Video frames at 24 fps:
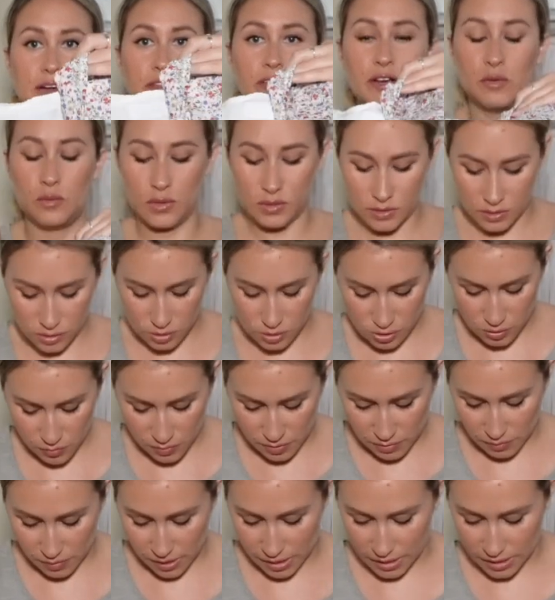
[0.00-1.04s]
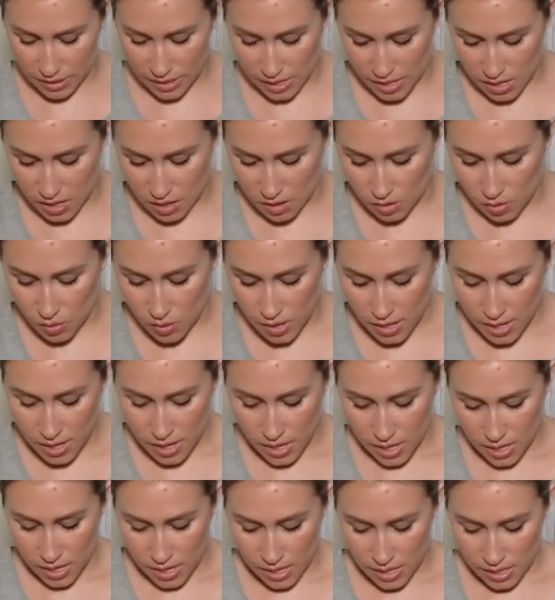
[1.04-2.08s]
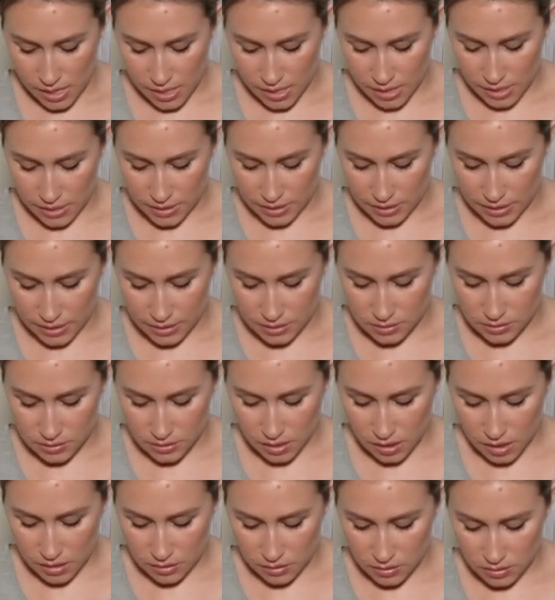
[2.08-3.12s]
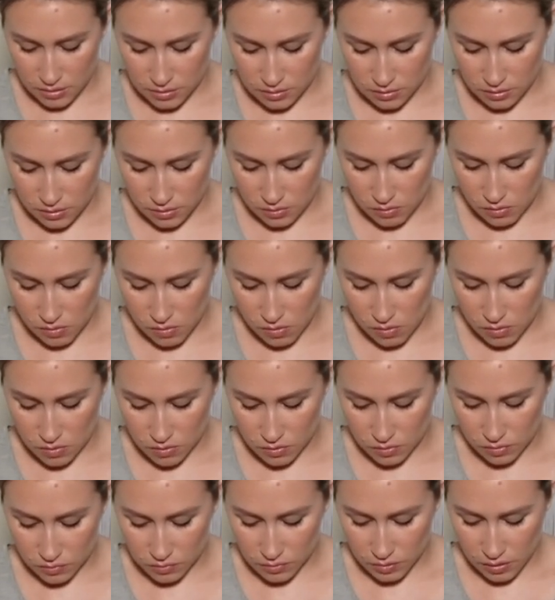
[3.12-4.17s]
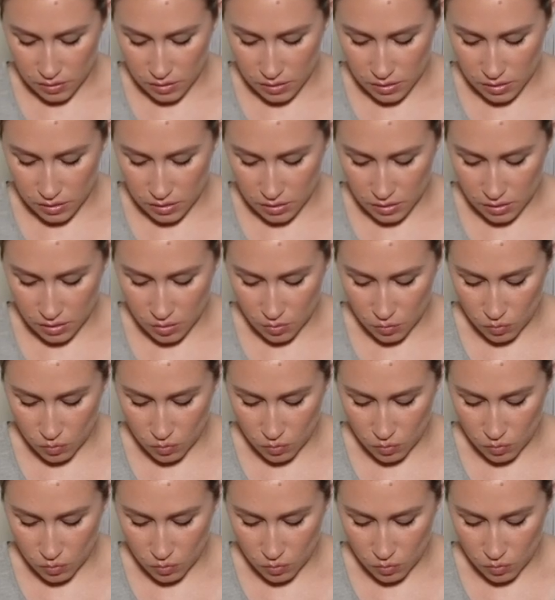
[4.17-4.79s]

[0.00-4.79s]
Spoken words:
everyone's doing right now, and it's got these little, hold on,